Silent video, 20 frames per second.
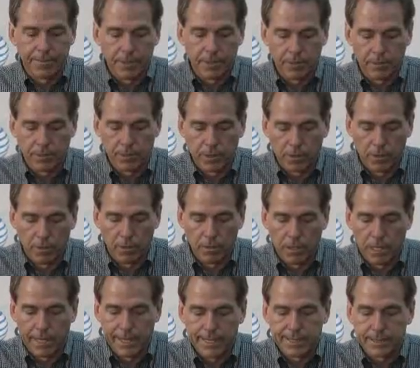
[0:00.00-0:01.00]
you know, the goal
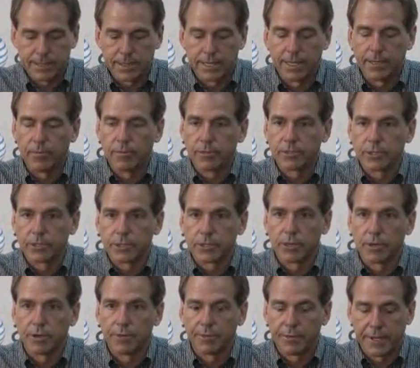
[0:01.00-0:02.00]
of the last game was to
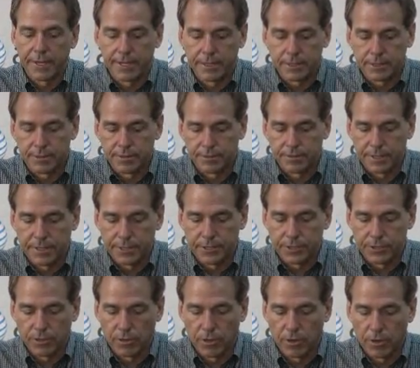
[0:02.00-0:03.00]
start fast and finish
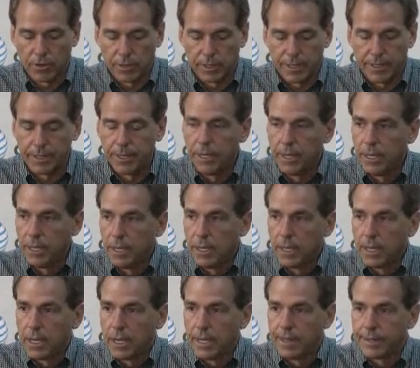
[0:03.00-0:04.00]
strong, and
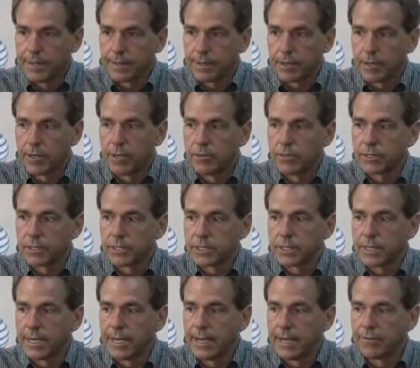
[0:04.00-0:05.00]
I think the coaching
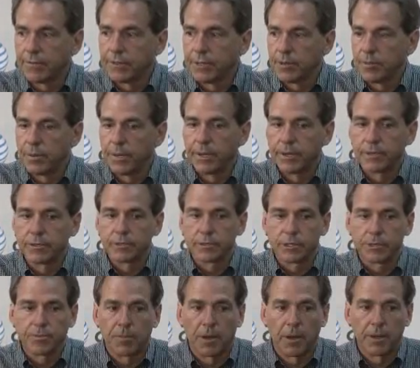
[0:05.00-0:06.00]
staff and the players
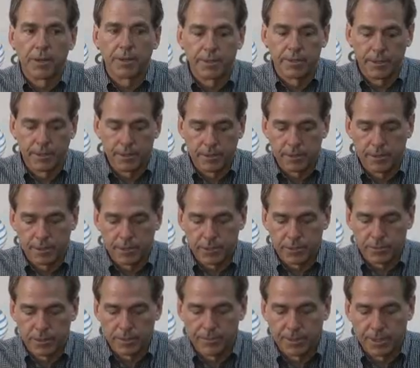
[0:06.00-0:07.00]
responded
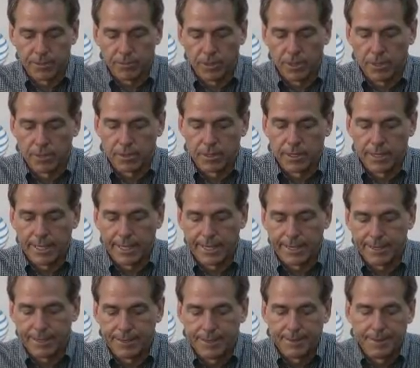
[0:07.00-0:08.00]
extremely well to
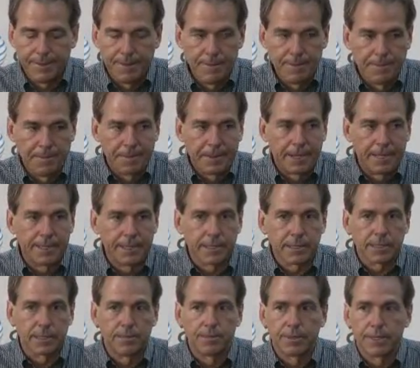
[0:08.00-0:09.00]
that. I think
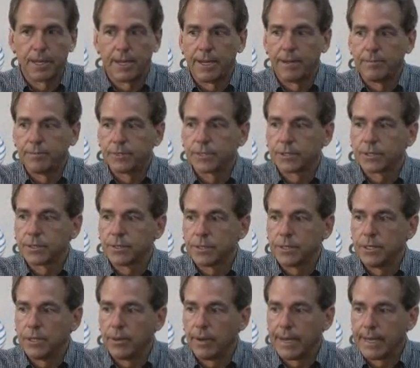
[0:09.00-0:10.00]
sometimes,
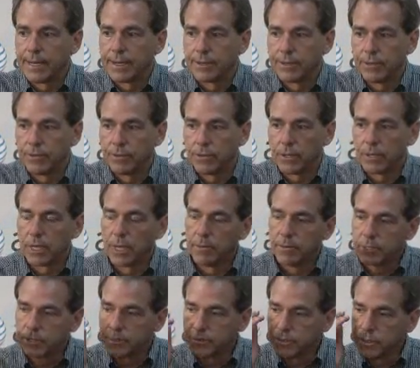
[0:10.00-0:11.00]
you know, attitude and
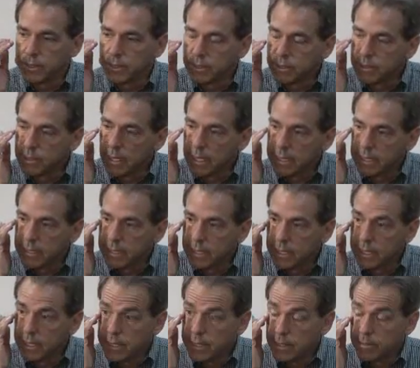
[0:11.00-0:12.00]
chemistry and
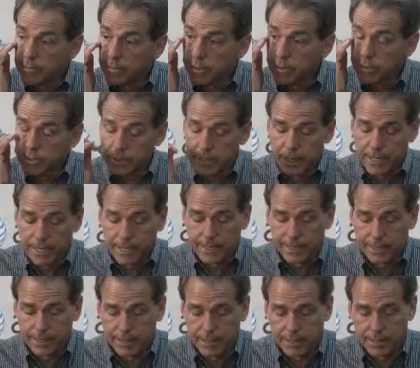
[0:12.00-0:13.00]
identity and
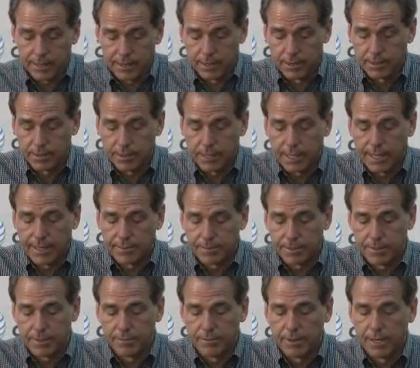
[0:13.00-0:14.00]
personality take a little time
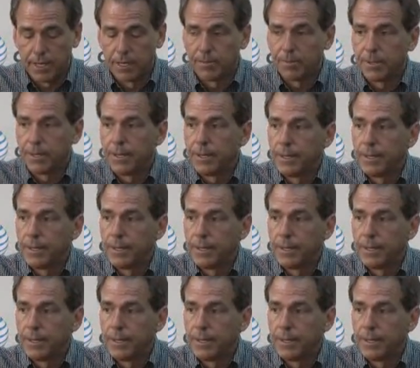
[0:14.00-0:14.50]
to develop,